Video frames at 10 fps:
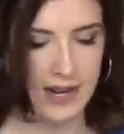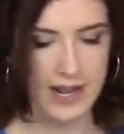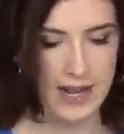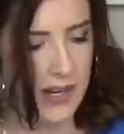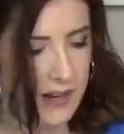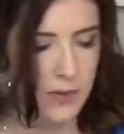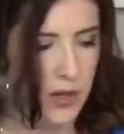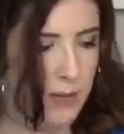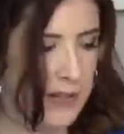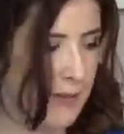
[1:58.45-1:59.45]
And
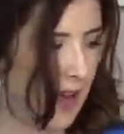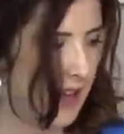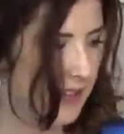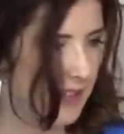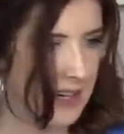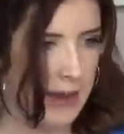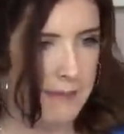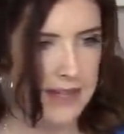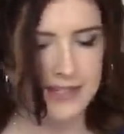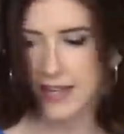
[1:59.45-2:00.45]
trouble is my hands are going to get
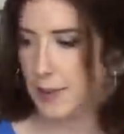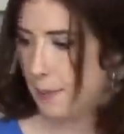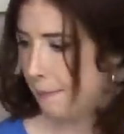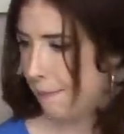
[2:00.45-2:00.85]
messy.